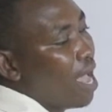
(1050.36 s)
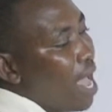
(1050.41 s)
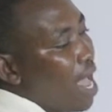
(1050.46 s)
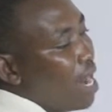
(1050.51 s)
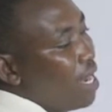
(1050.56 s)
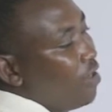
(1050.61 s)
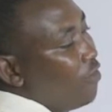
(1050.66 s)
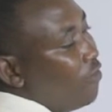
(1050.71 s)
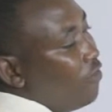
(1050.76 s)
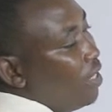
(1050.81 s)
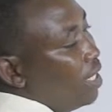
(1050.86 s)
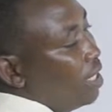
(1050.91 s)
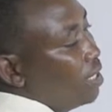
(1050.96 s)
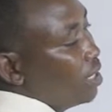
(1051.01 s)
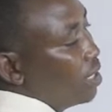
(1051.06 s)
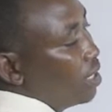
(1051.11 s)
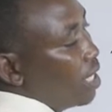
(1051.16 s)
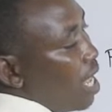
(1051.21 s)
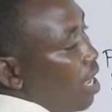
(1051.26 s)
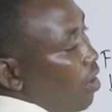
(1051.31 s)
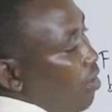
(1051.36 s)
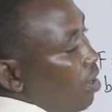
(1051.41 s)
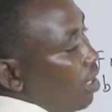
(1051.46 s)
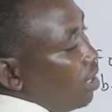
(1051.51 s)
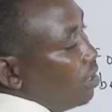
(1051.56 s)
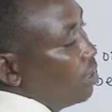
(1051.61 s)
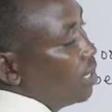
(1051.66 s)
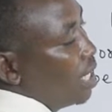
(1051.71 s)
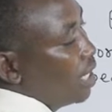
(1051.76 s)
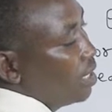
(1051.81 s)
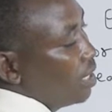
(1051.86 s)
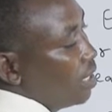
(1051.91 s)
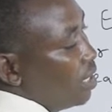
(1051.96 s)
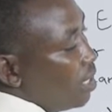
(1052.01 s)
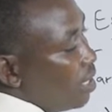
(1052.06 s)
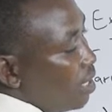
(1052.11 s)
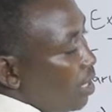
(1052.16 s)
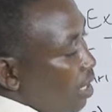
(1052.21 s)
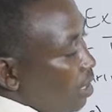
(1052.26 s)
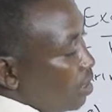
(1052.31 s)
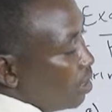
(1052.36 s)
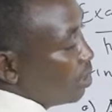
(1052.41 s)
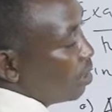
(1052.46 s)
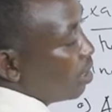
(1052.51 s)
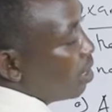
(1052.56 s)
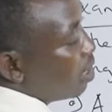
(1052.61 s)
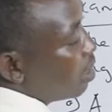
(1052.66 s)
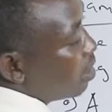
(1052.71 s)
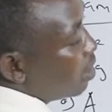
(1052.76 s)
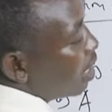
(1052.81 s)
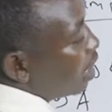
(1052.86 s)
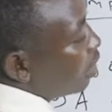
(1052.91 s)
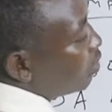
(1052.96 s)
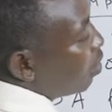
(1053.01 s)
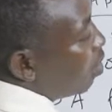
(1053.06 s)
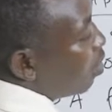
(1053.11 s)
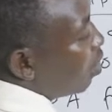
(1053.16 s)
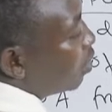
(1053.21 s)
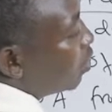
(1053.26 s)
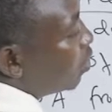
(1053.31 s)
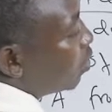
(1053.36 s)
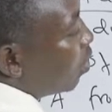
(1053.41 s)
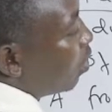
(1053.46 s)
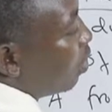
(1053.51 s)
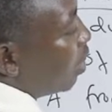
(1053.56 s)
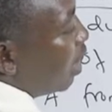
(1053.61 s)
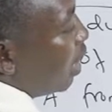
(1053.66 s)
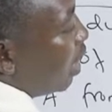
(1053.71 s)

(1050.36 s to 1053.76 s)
And if this angle is 30 degrees, that will also